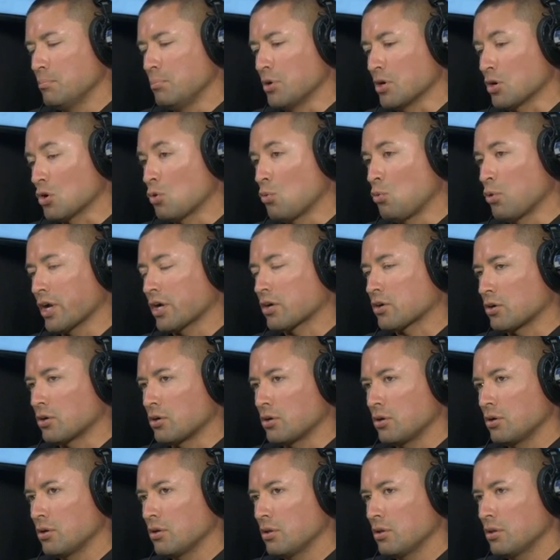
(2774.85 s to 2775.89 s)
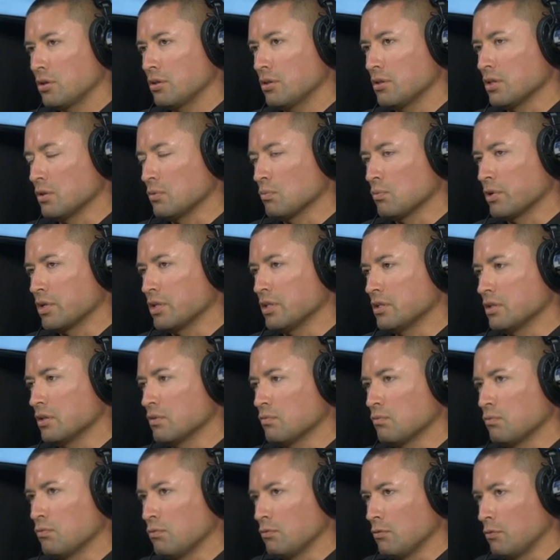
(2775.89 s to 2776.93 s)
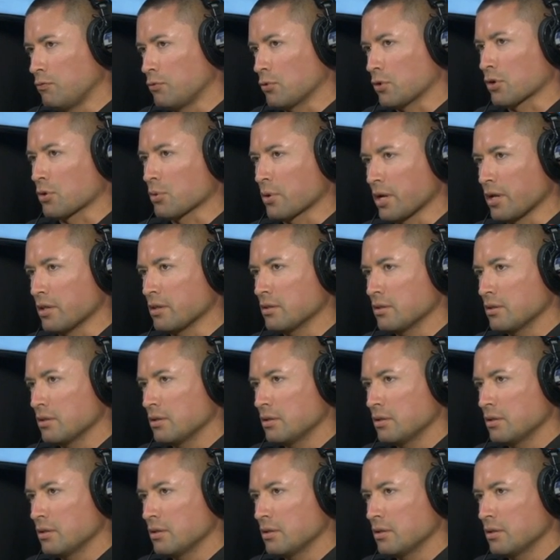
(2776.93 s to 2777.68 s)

but quicker than what he did for Grant.